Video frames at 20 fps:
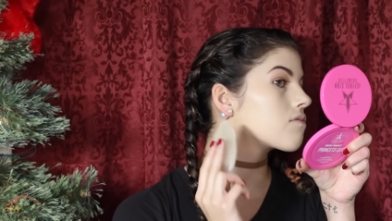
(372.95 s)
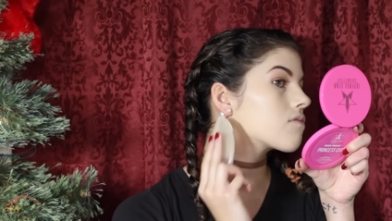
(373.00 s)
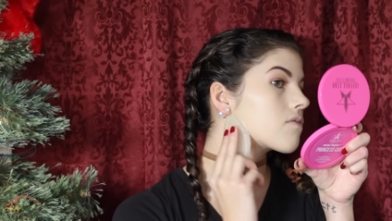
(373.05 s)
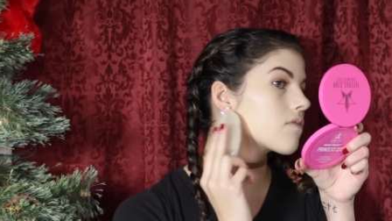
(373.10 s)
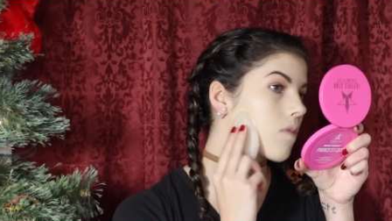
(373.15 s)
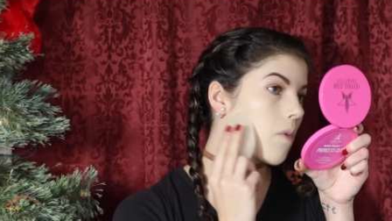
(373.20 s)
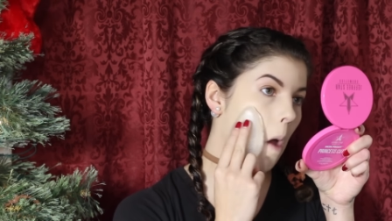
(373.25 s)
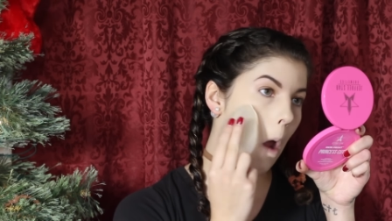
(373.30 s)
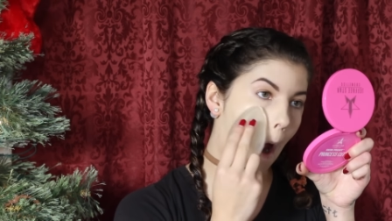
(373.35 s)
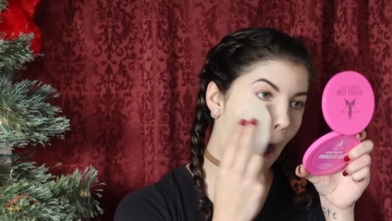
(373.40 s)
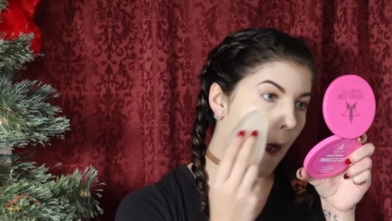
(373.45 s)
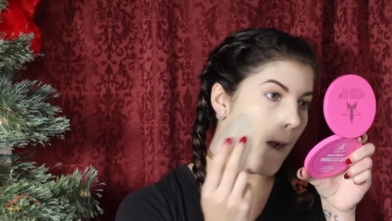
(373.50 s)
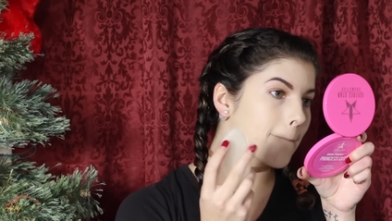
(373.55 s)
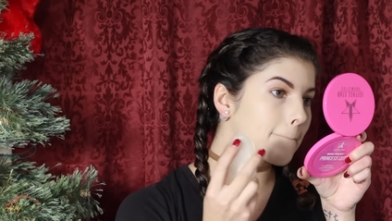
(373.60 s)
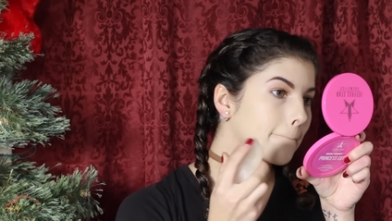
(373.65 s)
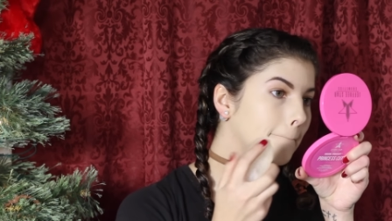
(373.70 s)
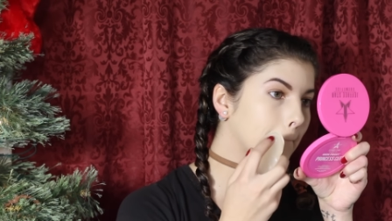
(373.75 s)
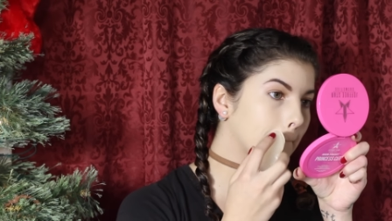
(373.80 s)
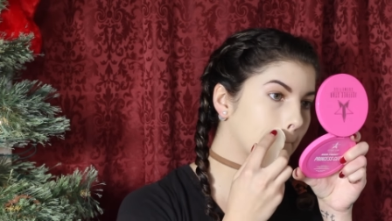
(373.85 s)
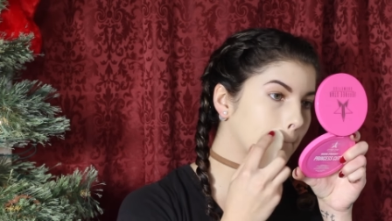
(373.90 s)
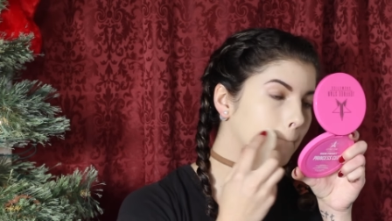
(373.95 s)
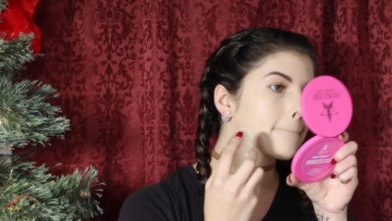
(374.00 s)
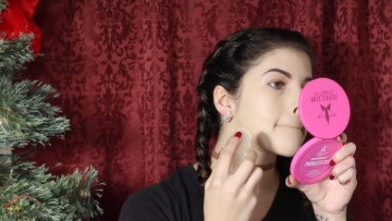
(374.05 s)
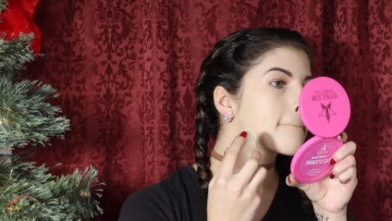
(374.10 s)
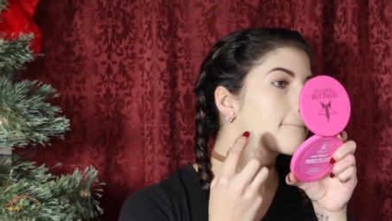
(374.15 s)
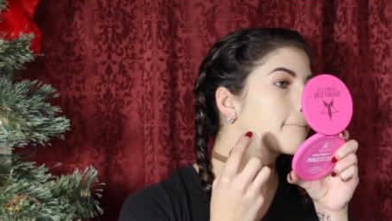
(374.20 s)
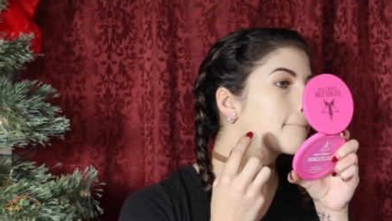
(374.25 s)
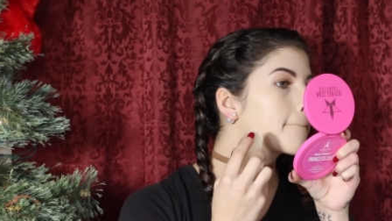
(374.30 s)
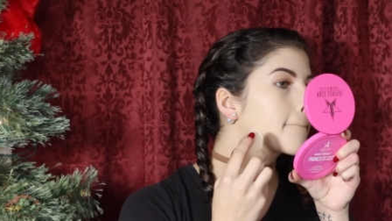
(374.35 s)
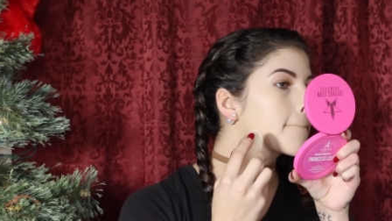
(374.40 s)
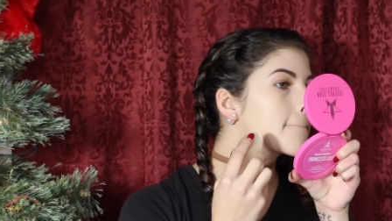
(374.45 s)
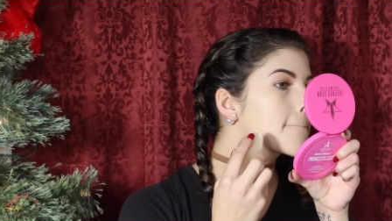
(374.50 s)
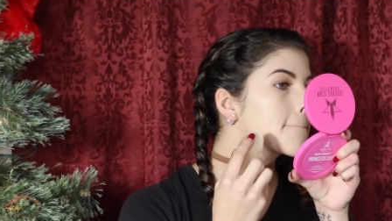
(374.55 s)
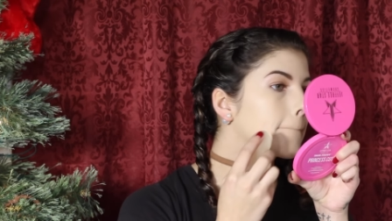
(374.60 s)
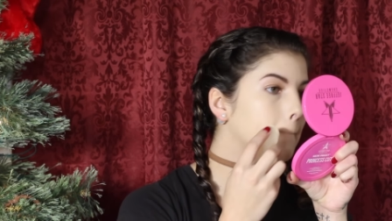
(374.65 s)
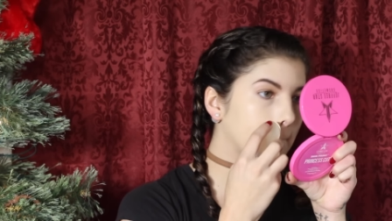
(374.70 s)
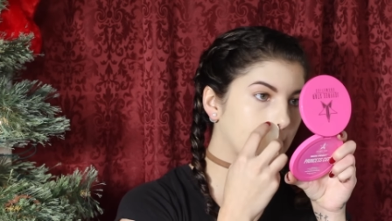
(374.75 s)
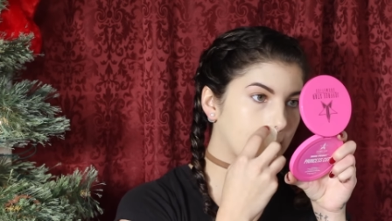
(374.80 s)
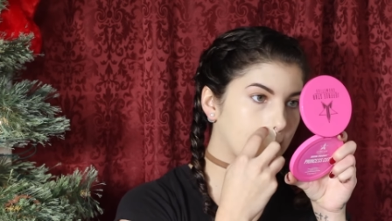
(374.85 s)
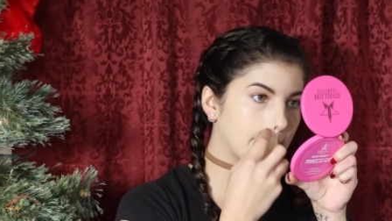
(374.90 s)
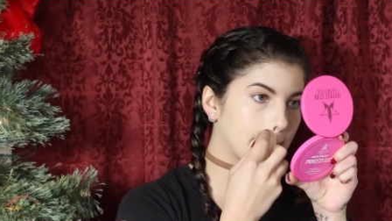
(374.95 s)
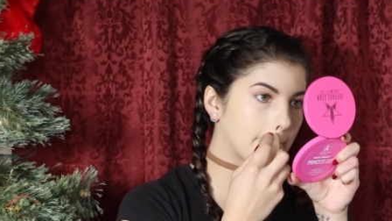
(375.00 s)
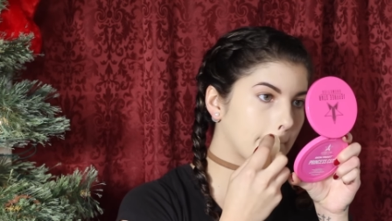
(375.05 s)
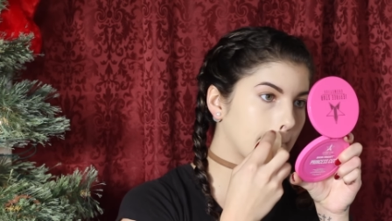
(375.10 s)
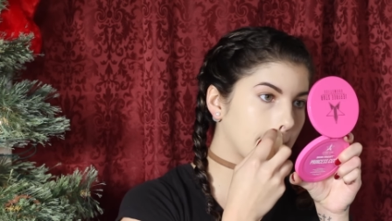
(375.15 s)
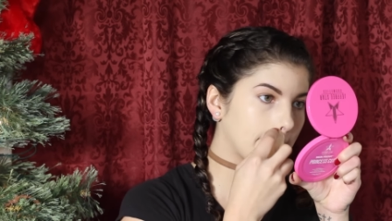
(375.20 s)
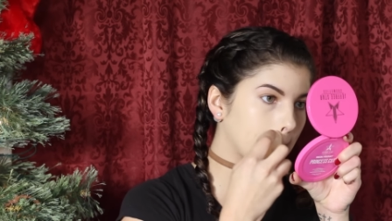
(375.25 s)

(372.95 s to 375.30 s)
and the pores in that area.